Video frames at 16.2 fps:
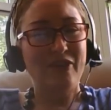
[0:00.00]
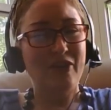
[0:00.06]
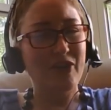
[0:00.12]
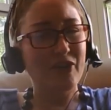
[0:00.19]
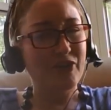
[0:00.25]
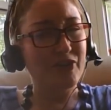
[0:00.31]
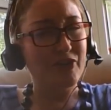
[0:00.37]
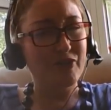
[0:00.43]

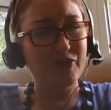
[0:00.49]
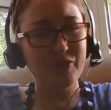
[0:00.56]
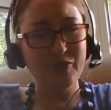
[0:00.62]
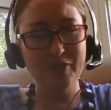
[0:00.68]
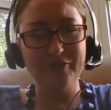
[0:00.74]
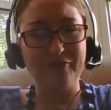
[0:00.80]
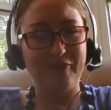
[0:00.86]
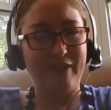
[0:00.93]
a
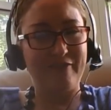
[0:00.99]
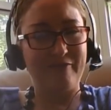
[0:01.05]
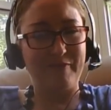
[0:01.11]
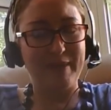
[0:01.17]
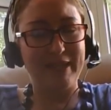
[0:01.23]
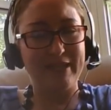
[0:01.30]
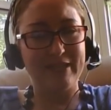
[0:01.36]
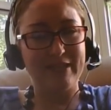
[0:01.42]
good 5
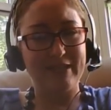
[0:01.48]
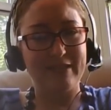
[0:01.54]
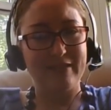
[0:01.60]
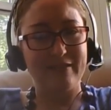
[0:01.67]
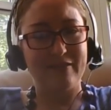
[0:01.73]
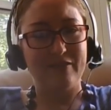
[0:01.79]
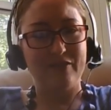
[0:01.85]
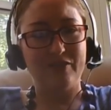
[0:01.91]

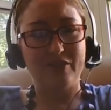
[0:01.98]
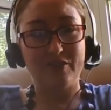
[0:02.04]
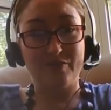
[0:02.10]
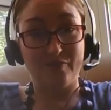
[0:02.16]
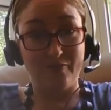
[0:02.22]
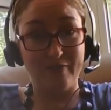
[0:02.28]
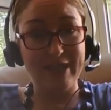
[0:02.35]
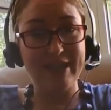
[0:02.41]
minutes
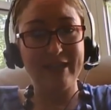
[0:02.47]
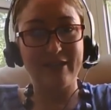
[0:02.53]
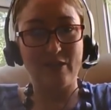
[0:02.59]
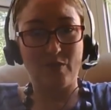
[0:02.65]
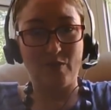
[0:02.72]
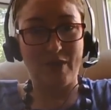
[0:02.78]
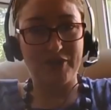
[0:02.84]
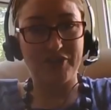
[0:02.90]
just reading
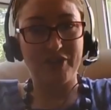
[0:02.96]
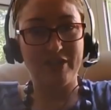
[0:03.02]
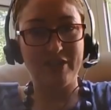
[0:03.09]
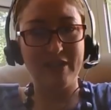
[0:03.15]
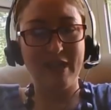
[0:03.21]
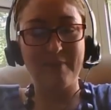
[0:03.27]
the question